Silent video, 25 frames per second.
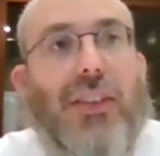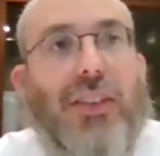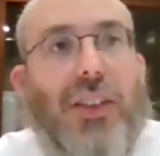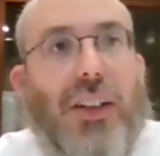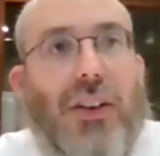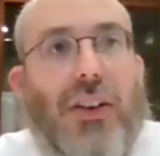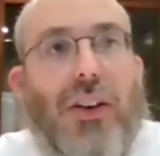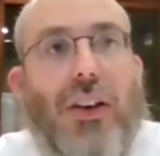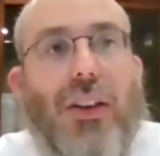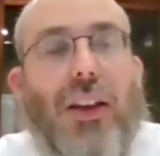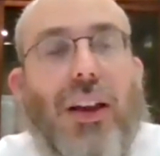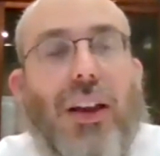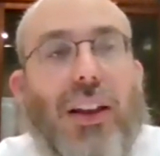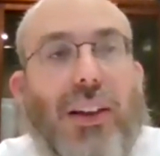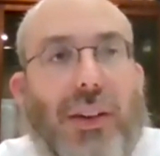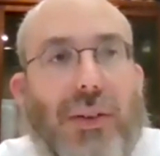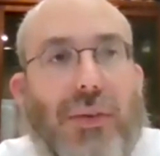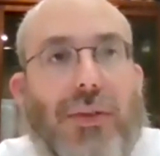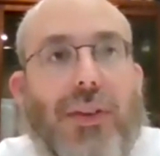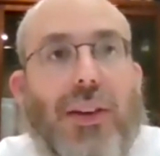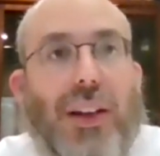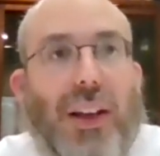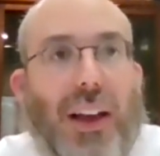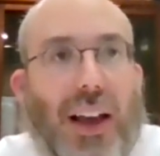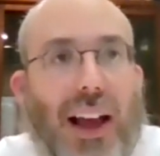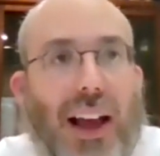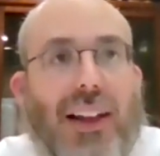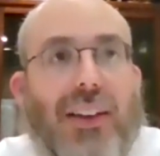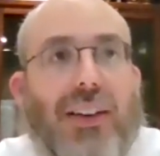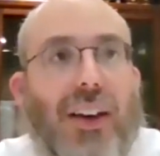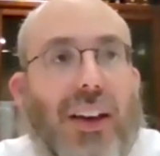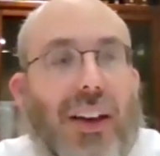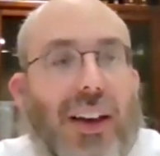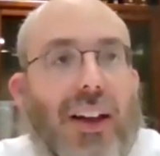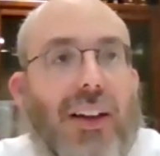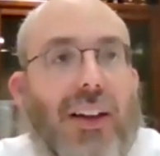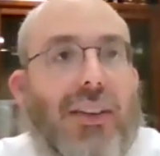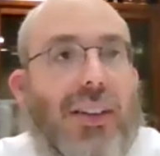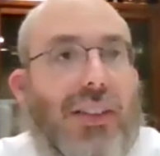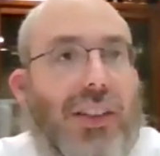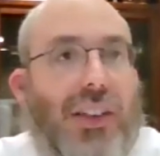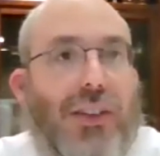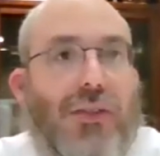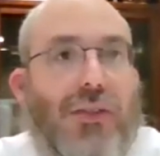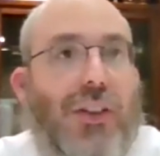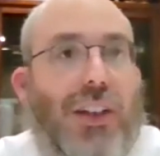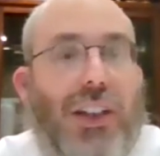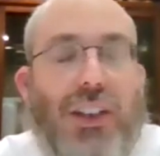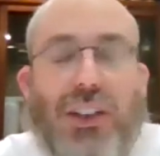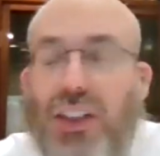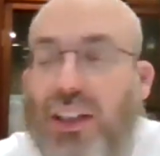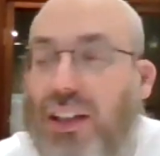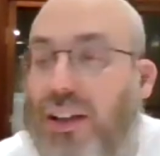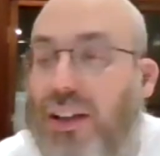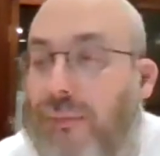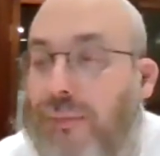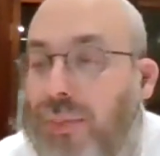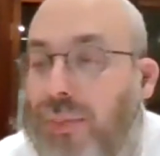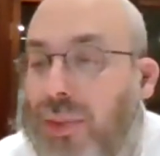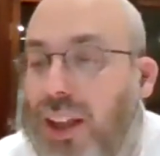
It's a good, Chanukah geld is a tradition.